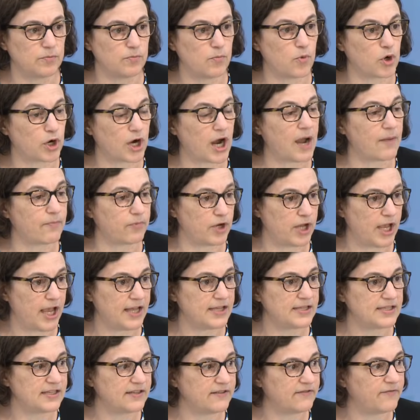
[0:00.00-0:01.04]
more
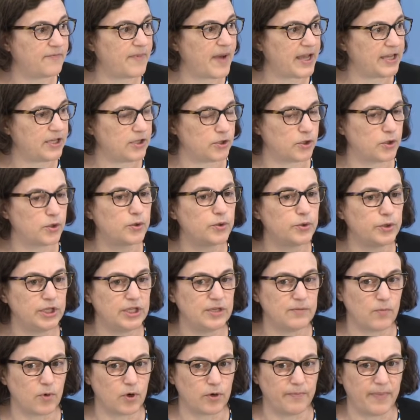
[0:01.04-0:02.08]
comprehensive by
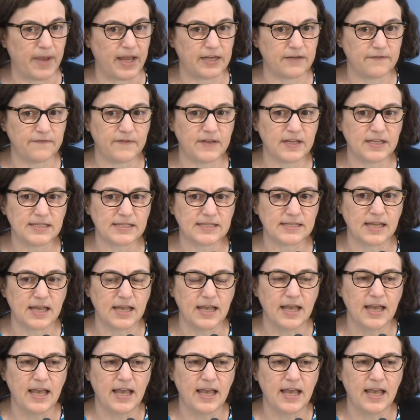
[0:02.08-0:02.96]
including more benefits,